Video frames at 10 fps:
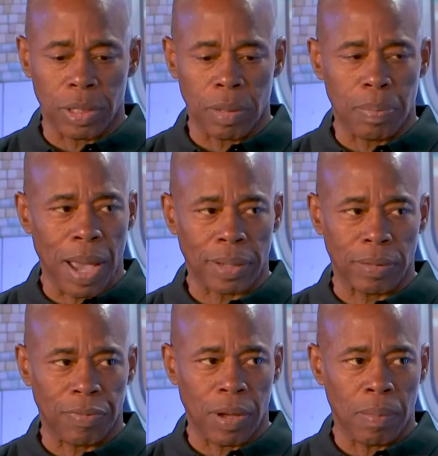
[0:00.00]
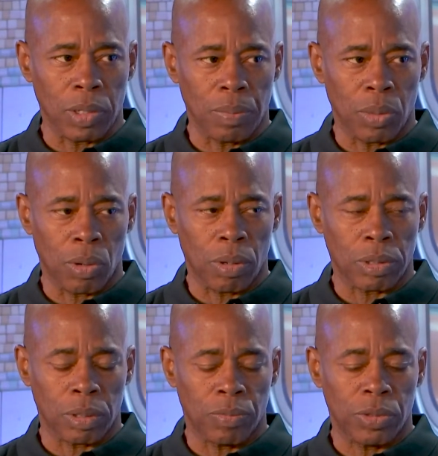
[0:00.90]
could impact the family more
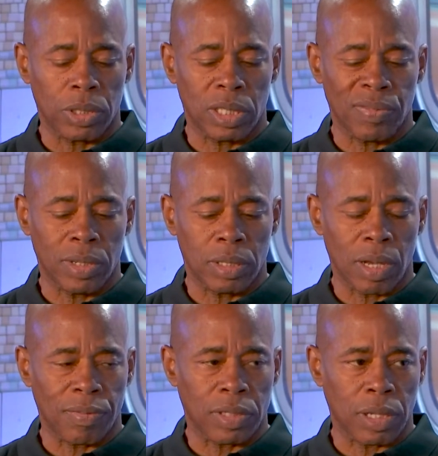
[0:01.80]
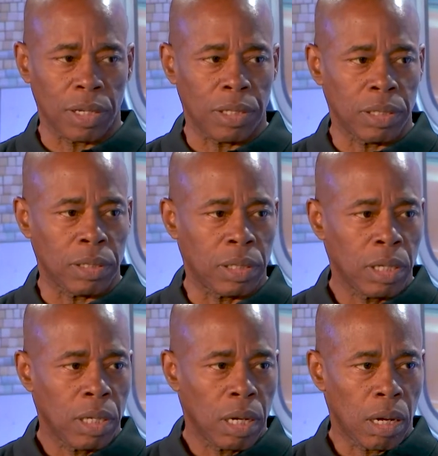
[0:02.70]
than receiving a devastating
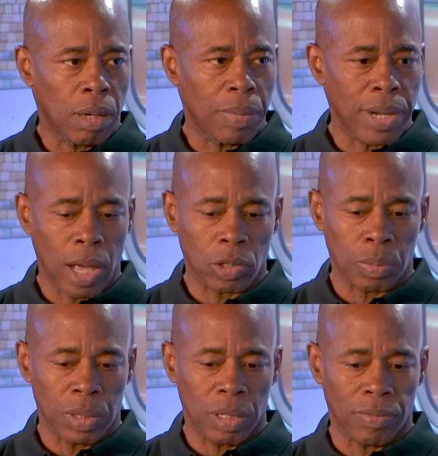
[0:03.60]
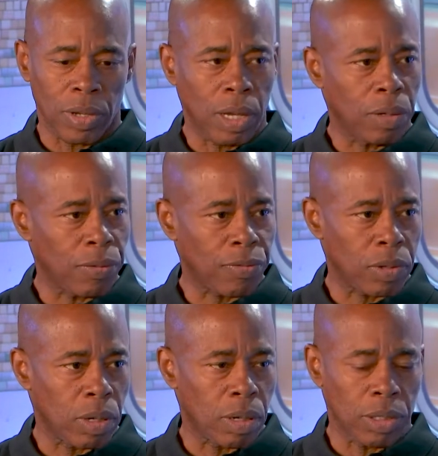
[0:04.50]
announcement of a health
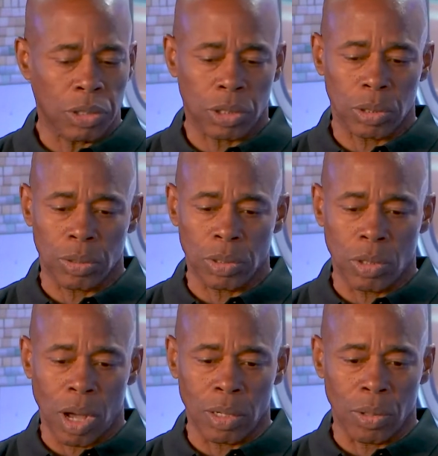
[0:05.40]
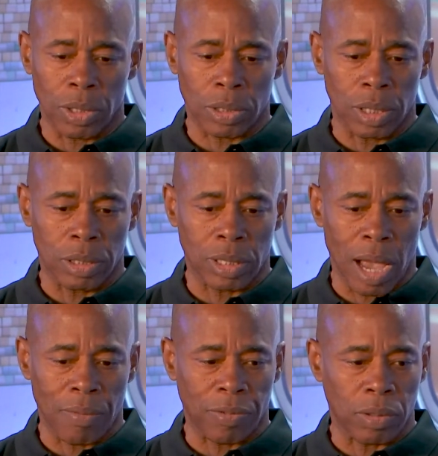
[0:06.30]
issue. You know, I lost a
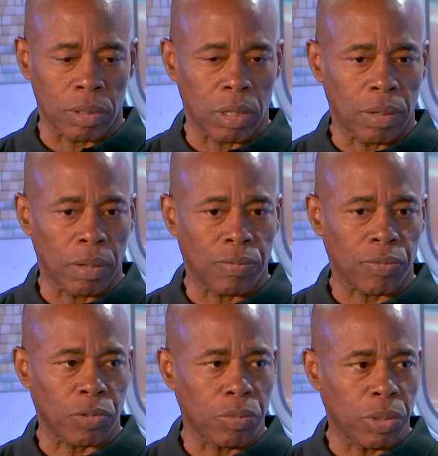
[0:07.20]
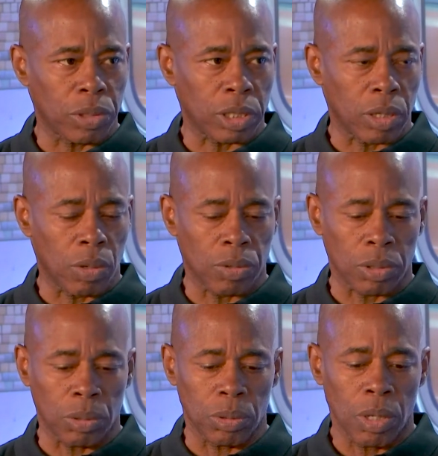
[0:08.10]
staffer a few months ago
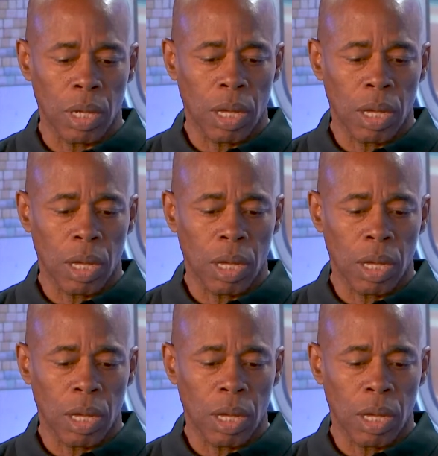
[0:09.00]
to